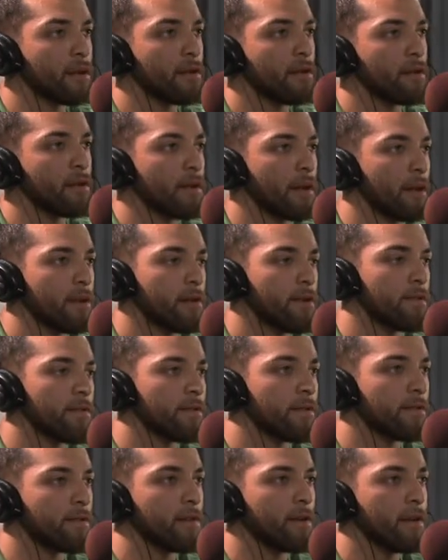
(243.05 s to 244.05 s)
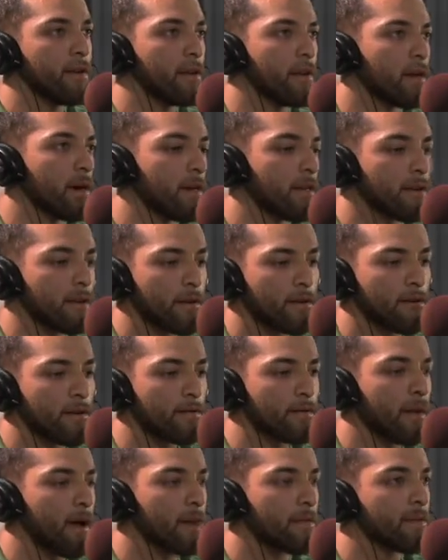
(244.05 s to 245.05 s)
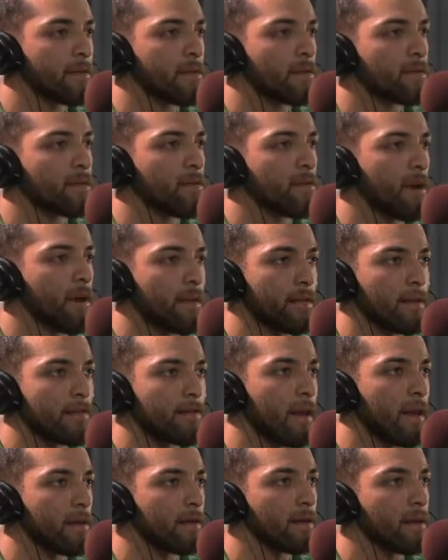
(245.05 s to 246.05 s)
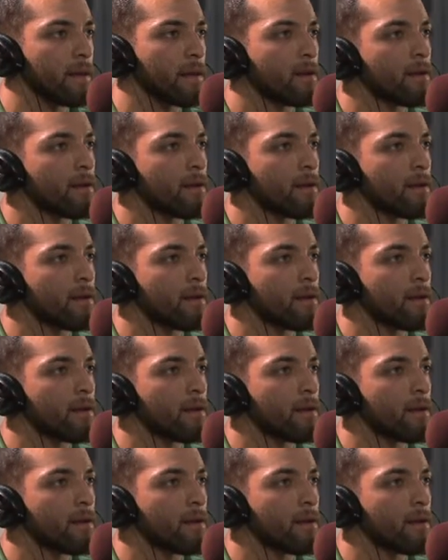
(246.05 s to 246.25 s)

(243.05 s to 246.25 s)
You get used to seeing all the different types of terrain that's out there.